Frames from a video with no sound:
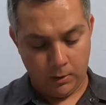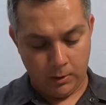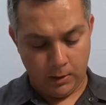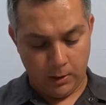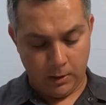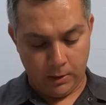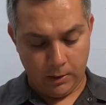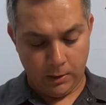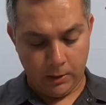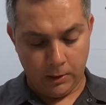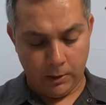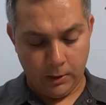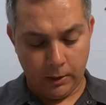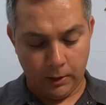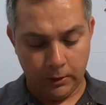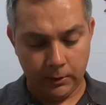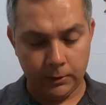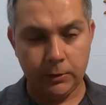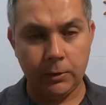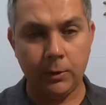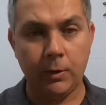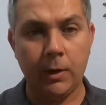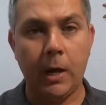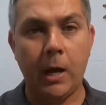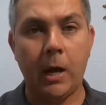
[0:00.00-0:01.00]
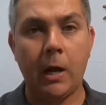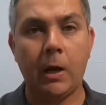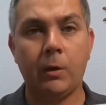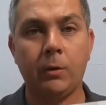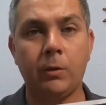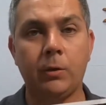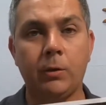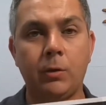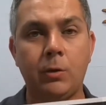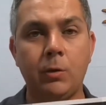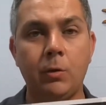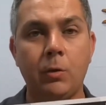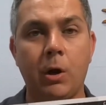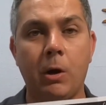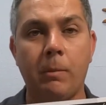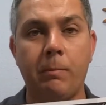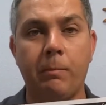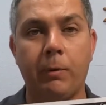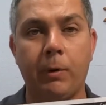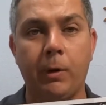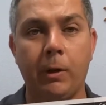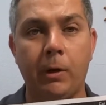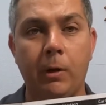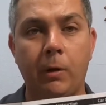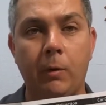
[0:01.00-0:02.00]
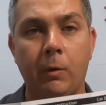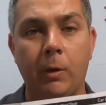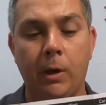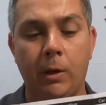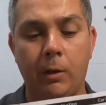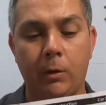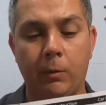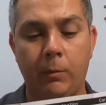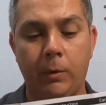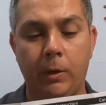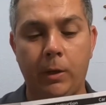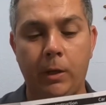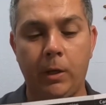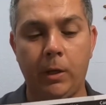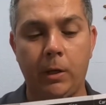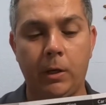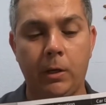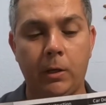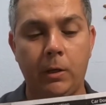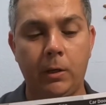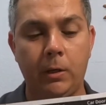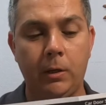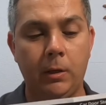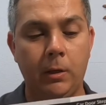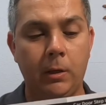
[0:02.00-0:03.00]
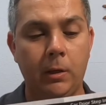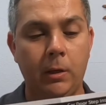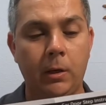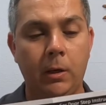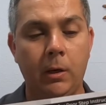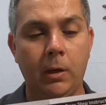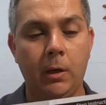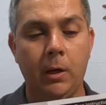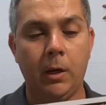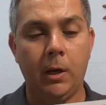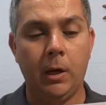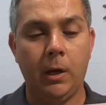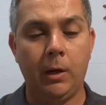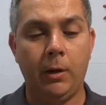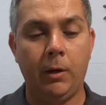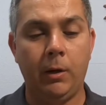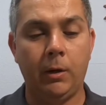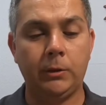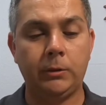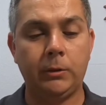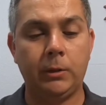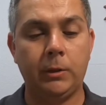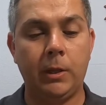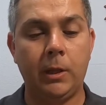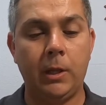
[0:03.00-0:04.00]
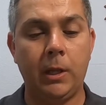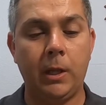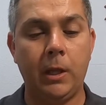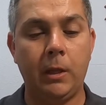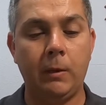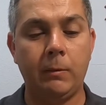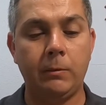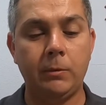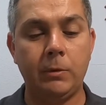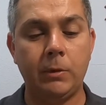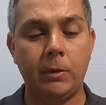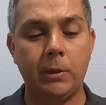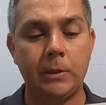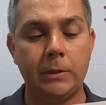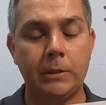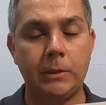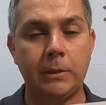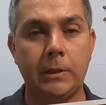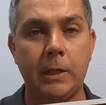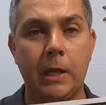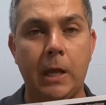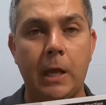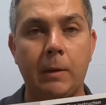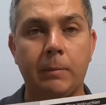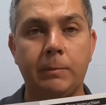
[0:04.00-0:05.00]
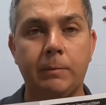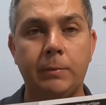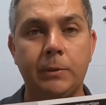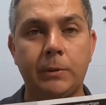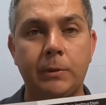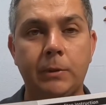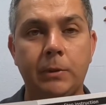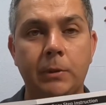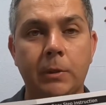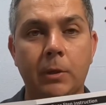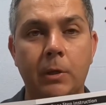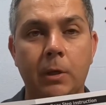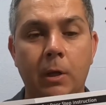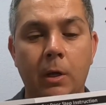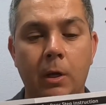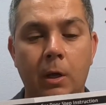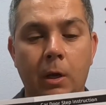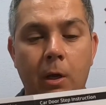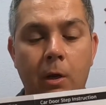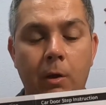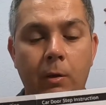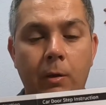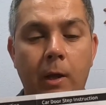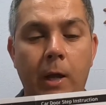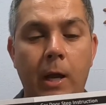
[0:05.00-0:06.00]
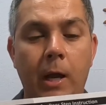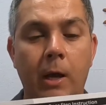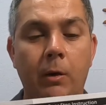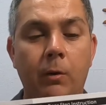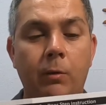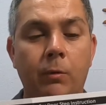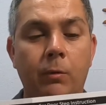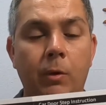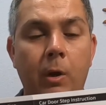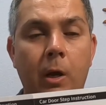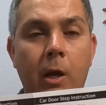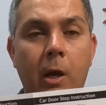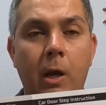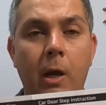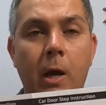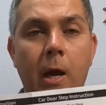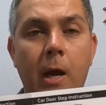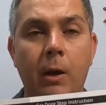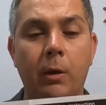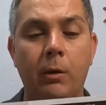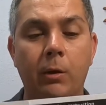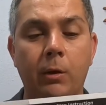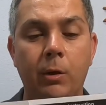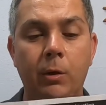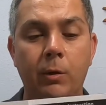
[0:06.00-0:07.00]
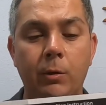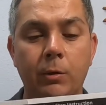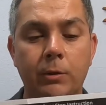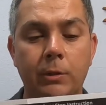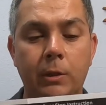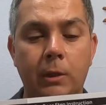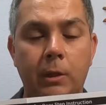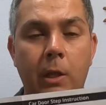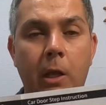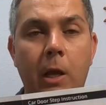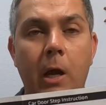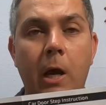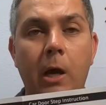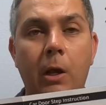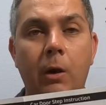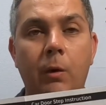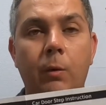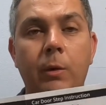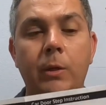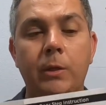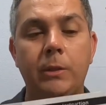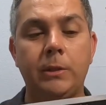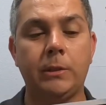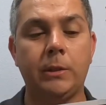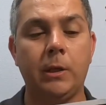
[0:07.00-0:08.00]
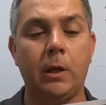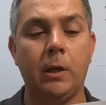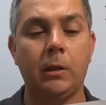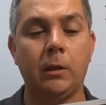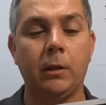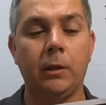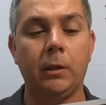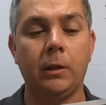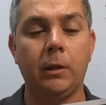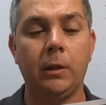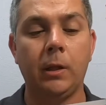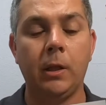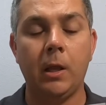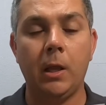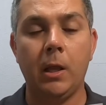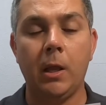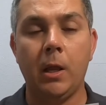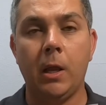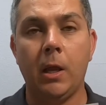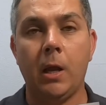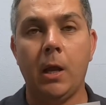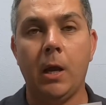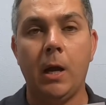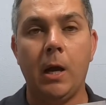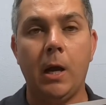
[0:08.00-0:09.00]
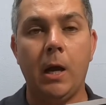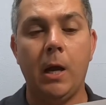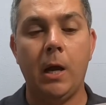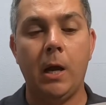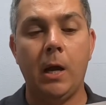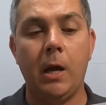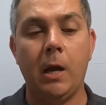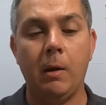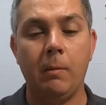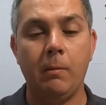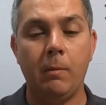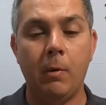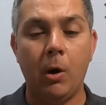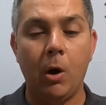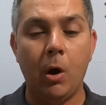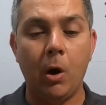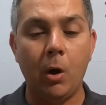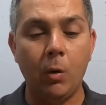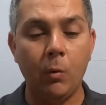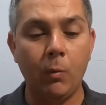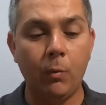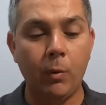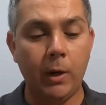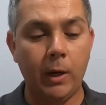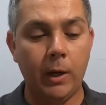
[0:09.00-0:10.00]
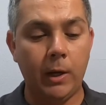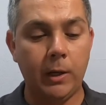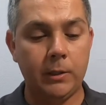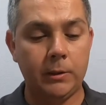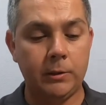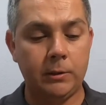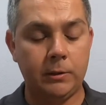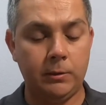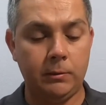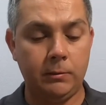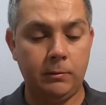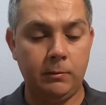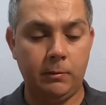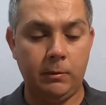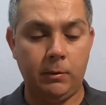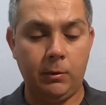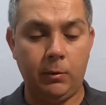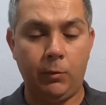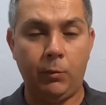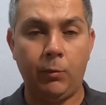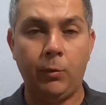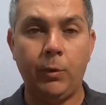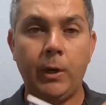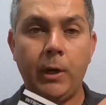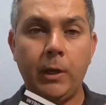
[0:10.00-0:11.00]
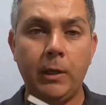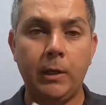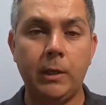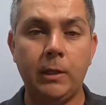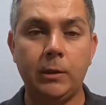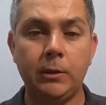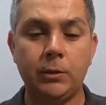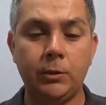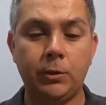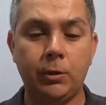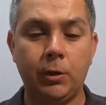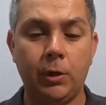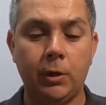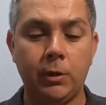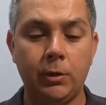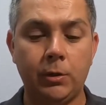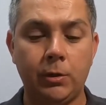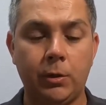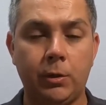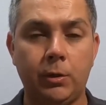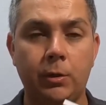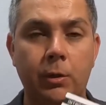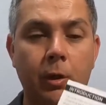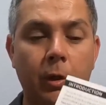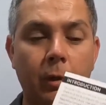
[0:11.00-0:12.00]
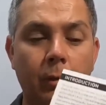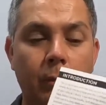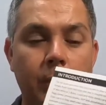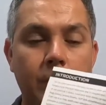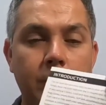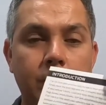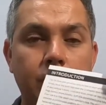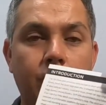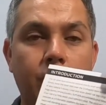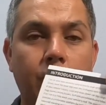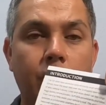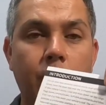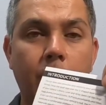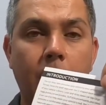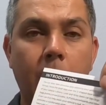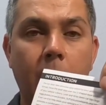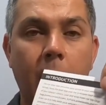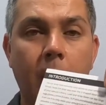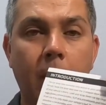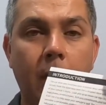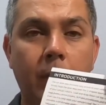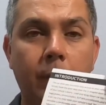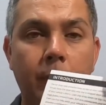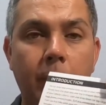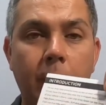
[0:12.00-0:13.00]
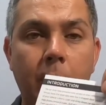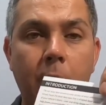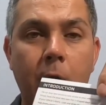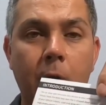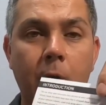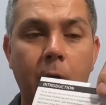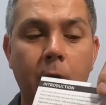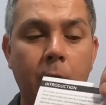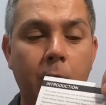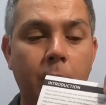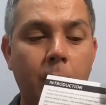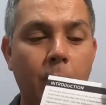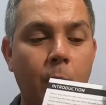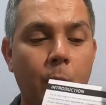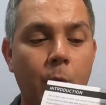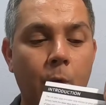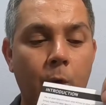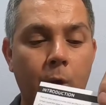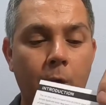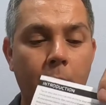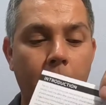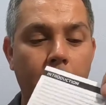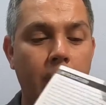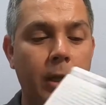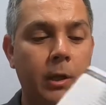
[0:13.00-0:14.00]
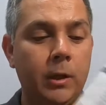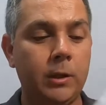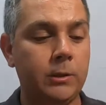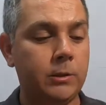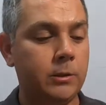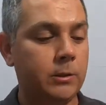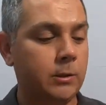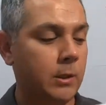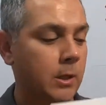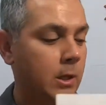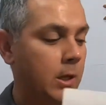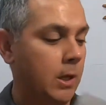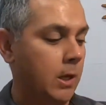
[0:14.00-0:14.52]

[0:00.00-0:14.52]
and it tells you how to operate it right over here, and also it gives you the steps on how to use it and how to install it. Always read the instruction, always read all of the warnings.